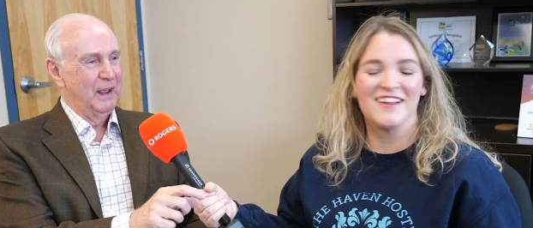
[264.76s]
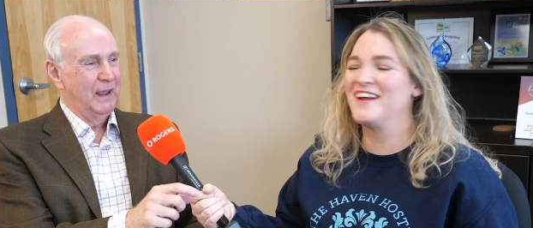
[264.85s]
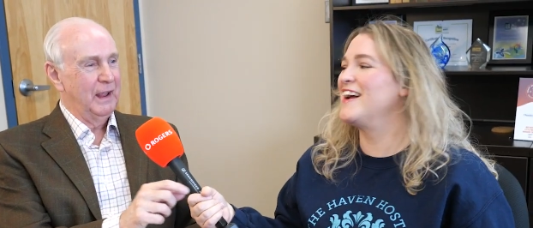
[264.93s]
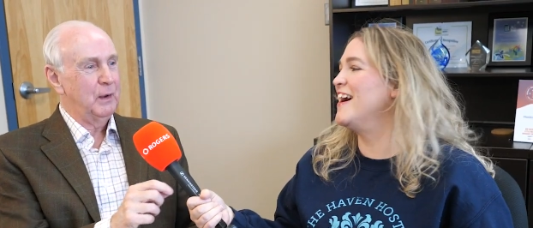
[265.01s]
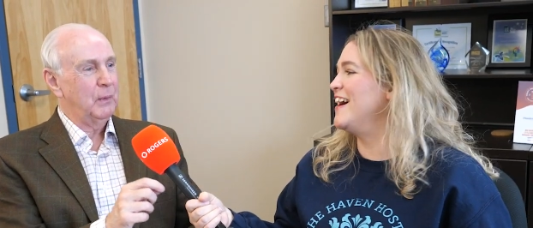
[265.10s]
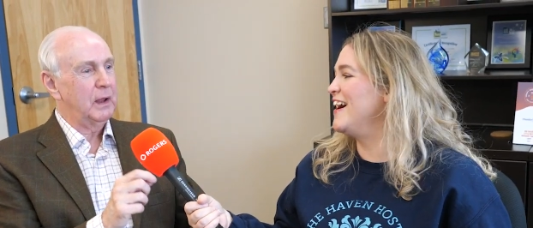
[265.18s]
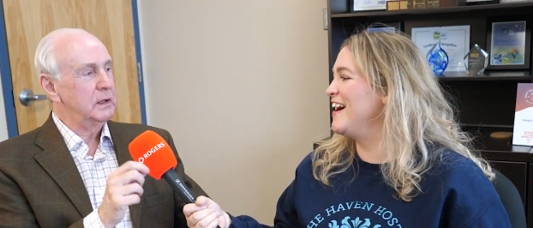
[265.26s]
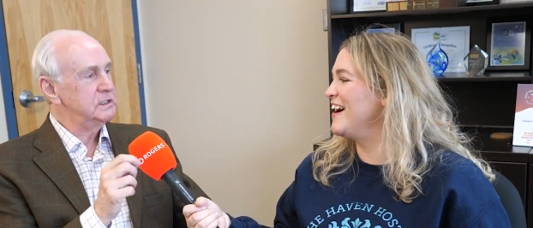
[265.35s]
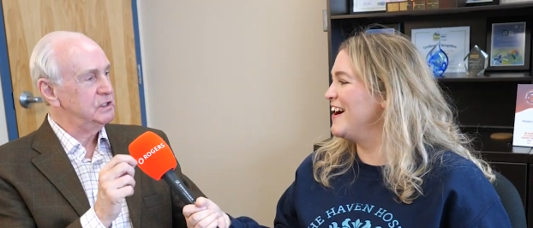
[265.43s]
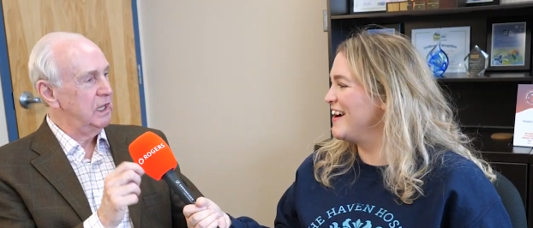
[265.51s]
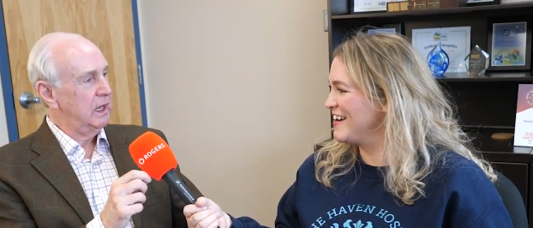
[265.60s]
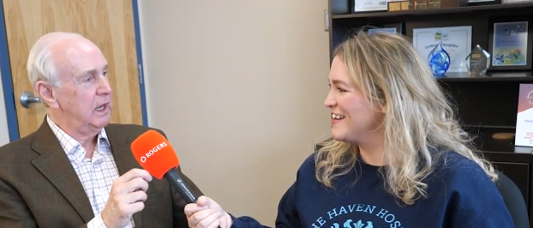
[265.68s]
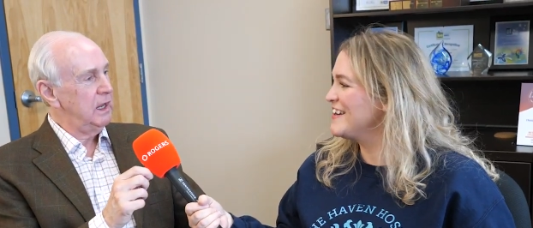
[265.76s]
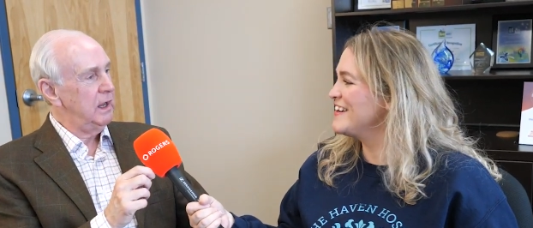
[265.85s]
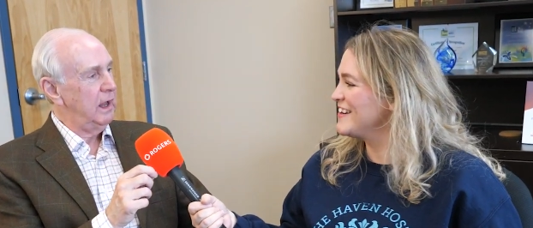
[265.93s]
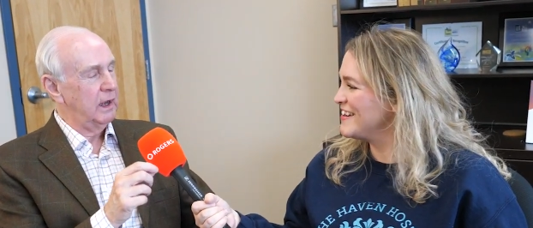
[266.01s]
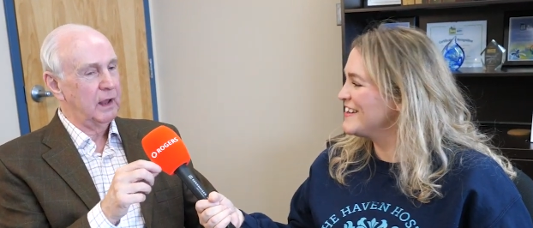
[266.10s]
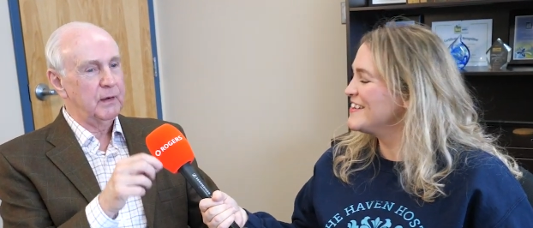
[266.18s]
Speaker 1: Anyway,
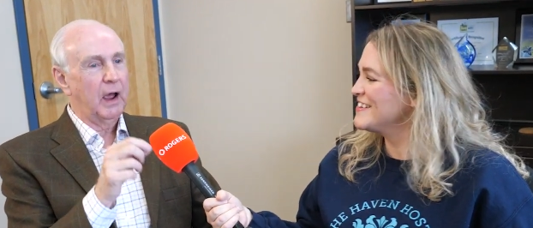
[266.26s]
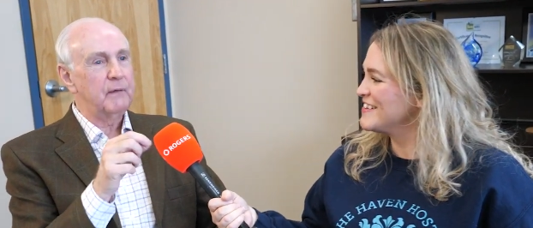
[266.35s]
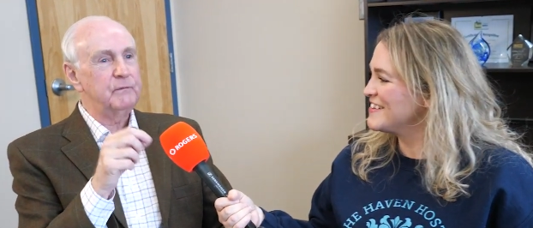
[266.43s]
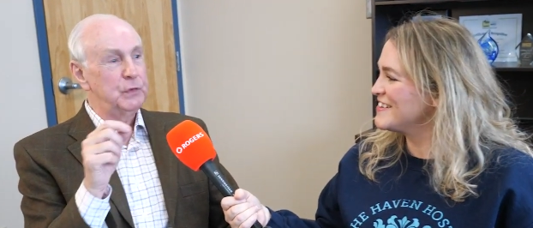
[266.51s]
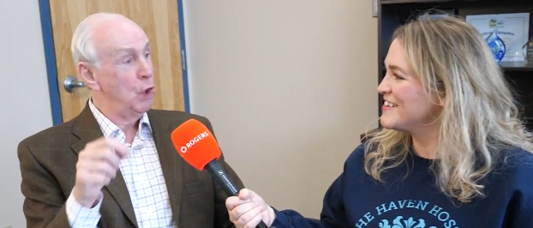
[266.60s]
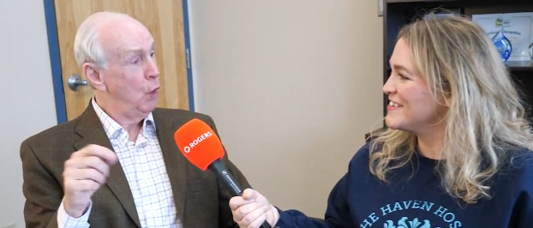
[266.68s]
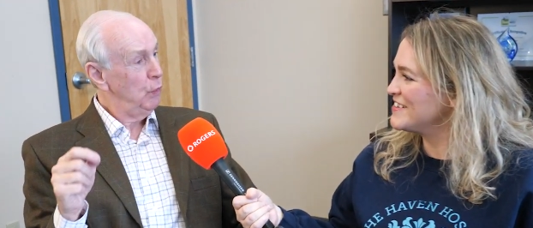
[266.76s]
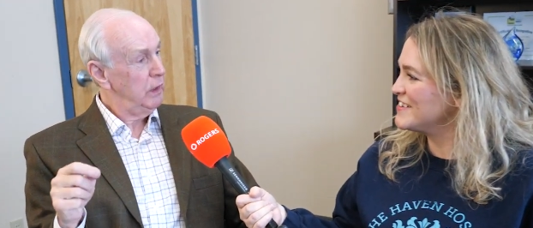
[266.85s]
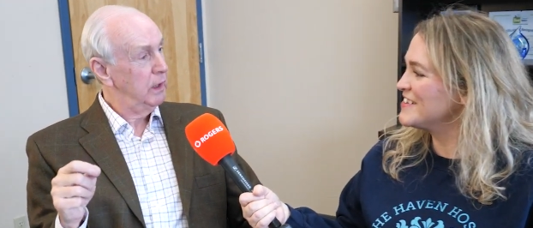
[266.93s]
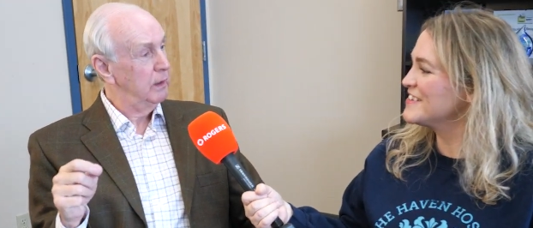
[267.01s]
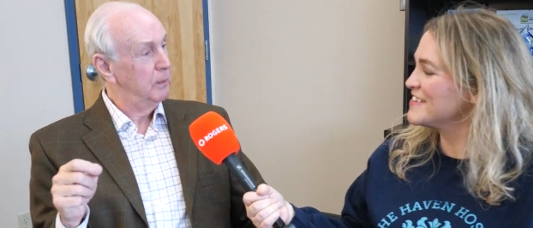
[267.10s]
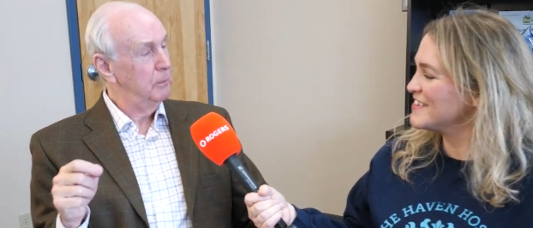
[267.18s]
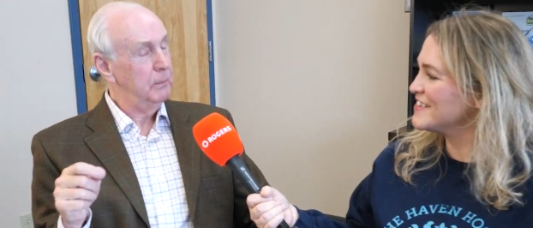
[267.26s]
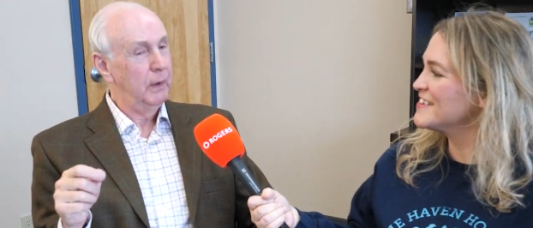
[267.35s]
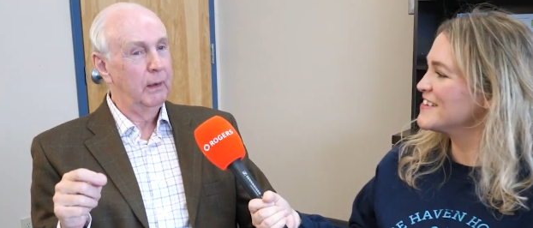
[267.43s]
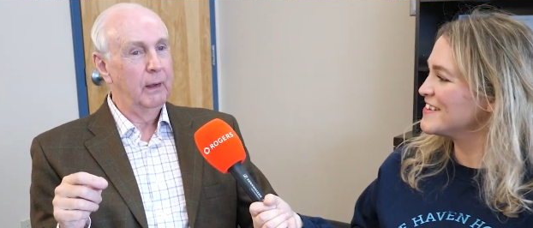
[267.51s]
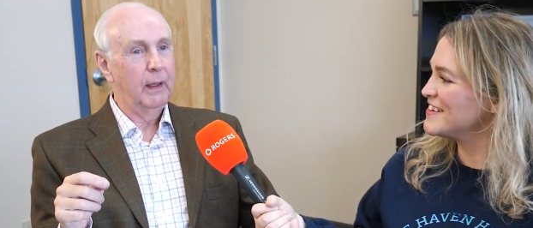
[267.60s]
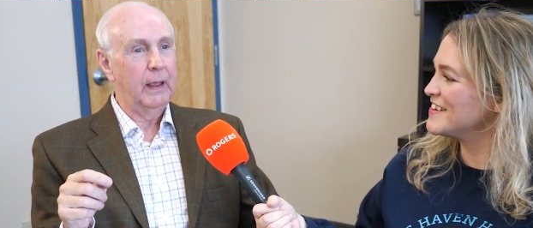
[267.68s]
Ziggy, and I, I've known him